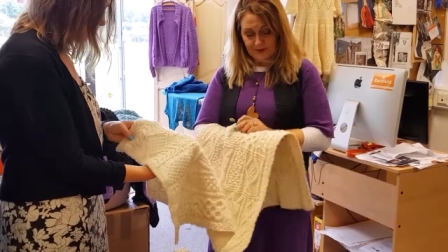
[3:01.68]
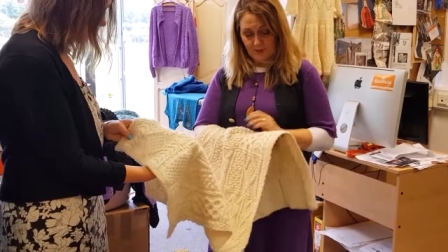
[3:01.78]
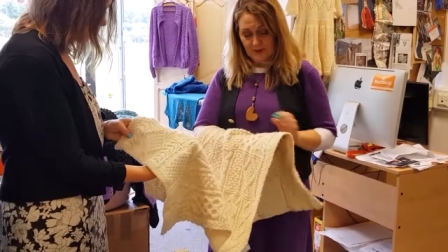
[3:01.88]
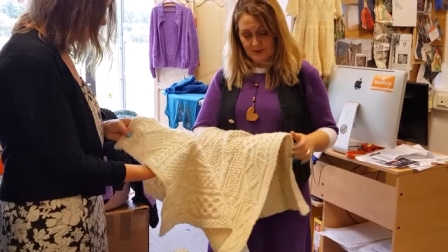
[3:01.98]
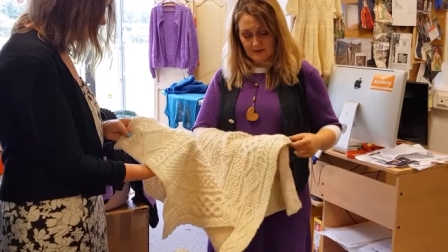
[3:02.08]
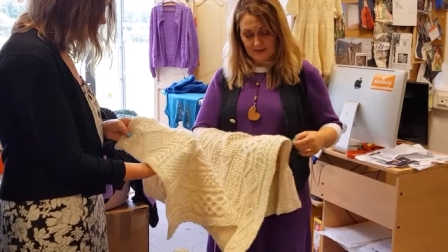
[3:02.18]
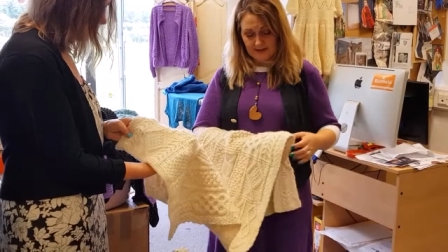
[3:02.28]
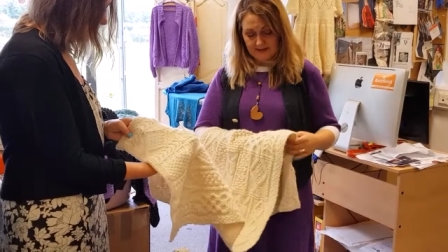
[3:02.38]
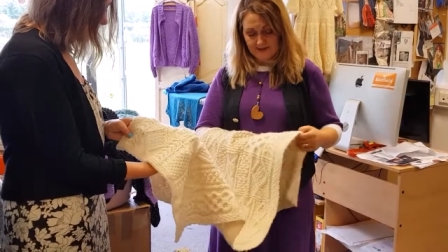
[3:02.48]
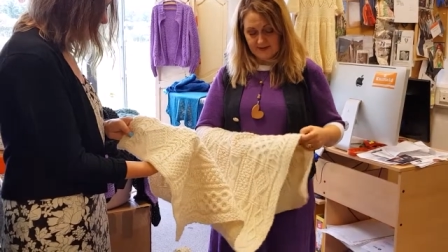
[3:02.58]
we called
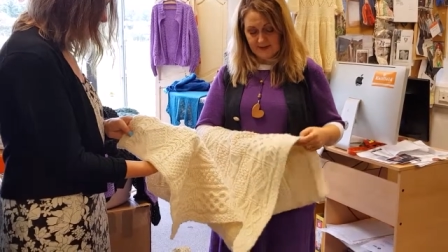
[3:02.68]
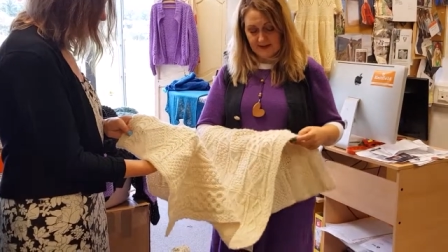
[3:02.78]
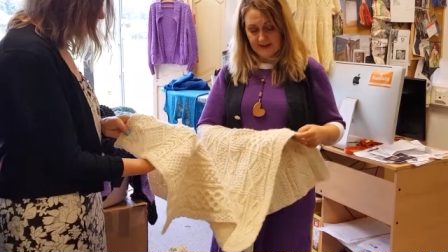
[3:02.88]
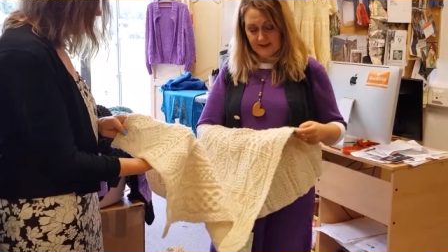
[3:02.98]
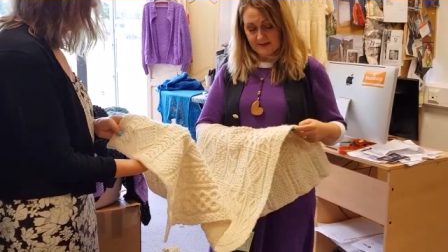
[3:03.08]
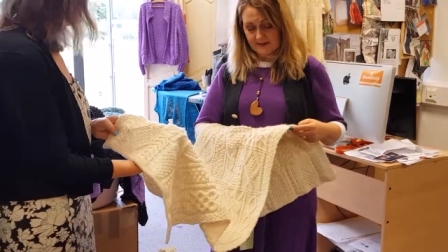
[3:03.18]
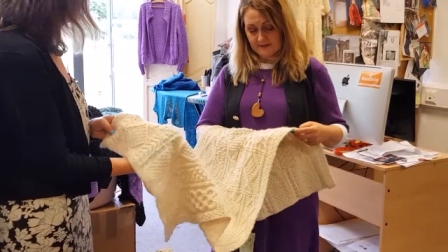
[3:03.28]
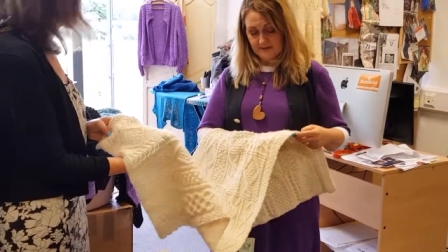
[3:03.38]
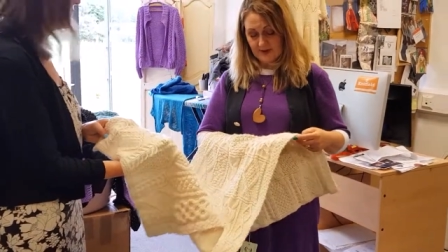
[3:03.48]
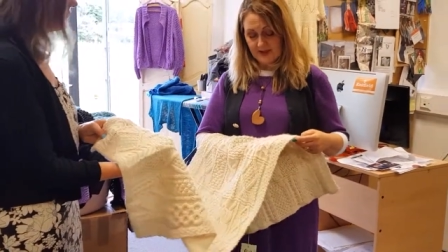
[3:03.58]
that the link,
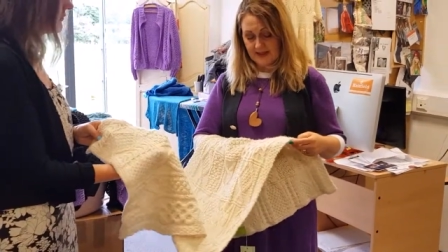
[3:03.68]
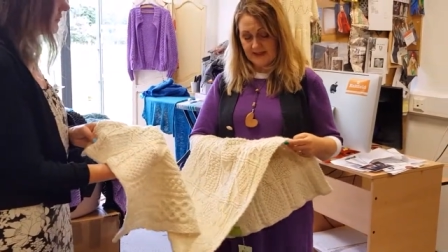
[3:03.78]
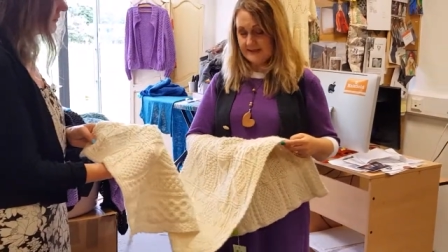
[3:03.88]
the link